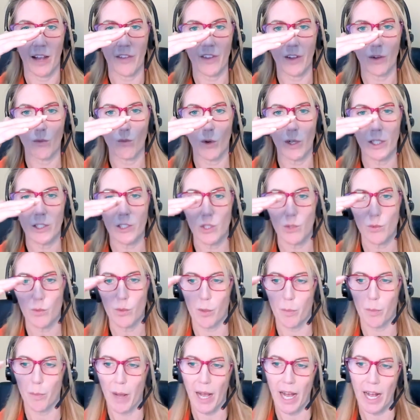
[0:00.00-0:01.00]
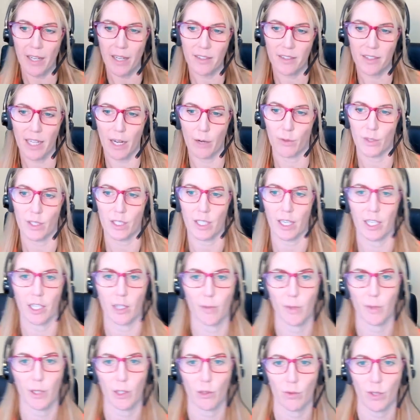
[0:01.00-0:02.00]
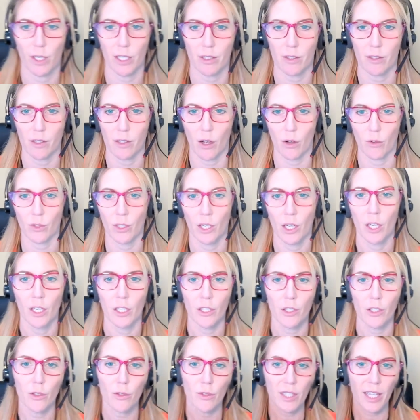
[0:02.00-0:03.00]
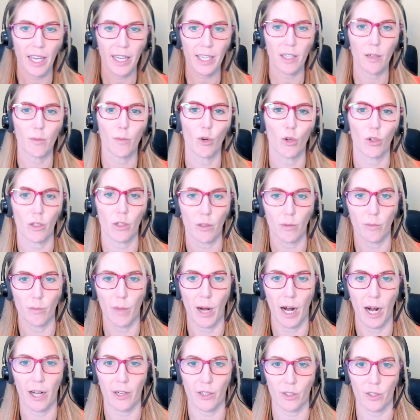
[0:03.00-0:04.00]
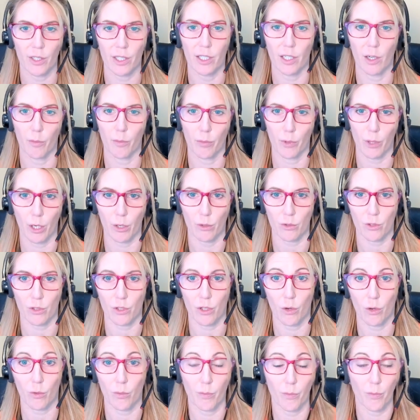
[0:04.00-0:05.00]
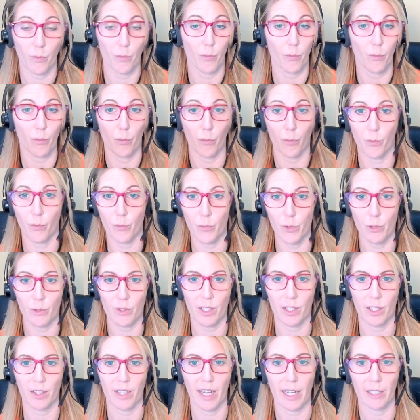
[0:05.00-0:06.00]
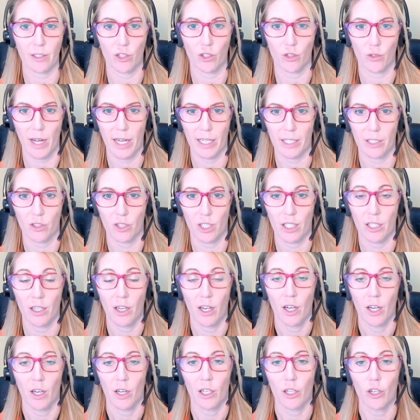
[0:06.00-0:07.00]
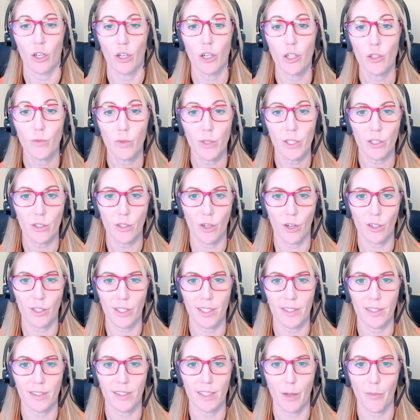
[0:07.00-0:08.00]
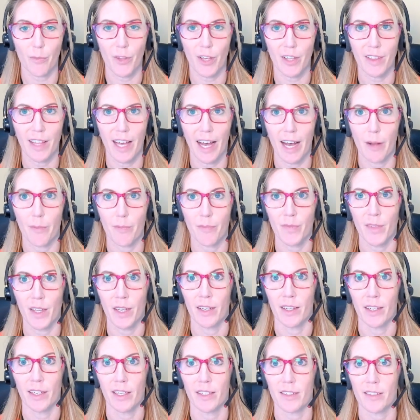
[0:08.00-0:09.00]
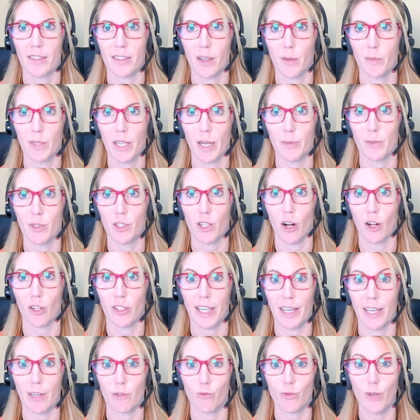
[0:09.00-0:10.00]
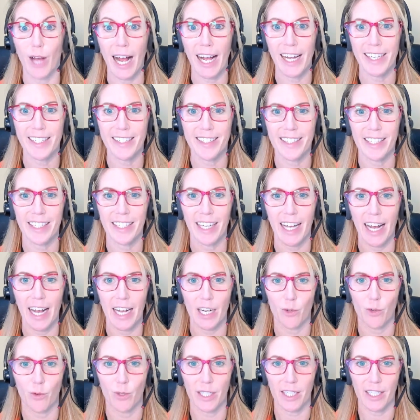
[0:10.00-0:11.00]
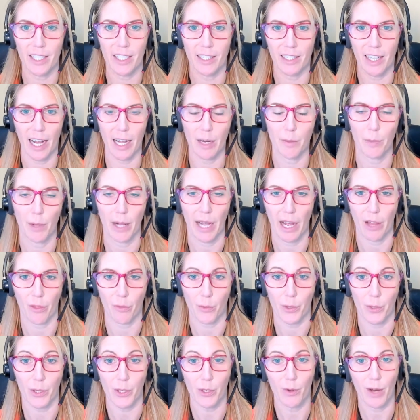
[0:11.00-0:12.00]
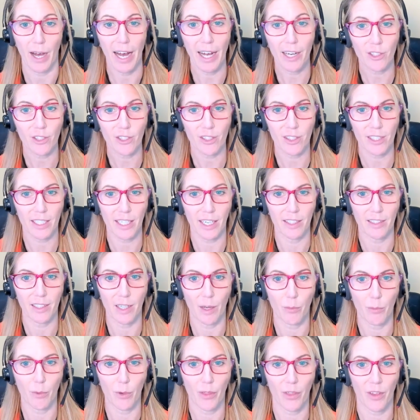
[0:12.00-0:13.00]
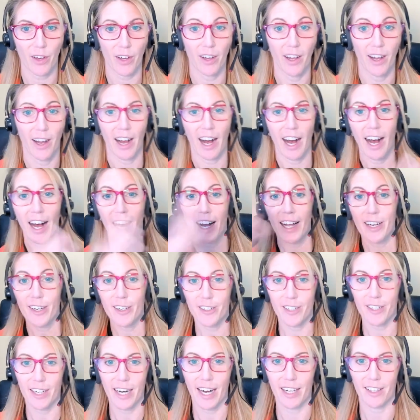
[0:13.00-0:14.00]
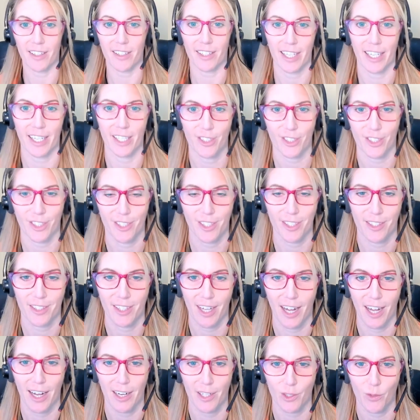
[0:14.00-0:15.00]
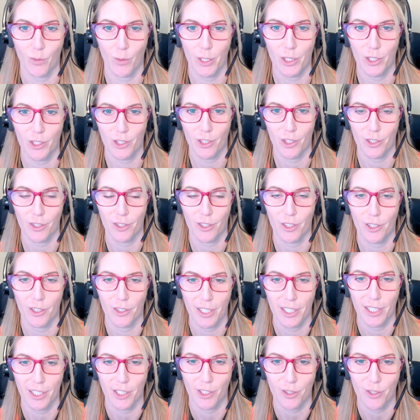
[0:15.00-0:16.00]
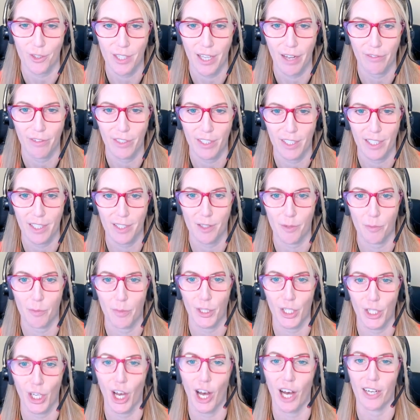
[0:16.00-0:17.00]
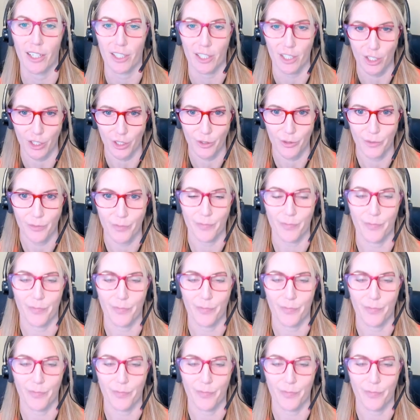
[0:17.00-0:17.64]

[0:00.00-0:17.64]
And then once you were past that retirement red zone, you'd take a more moderate approach. So, using that strategy could result in something that is sometimes called a rising equity glide path where you actually end up with a higher allocation to stocks once you're you're in your 70s and beyond.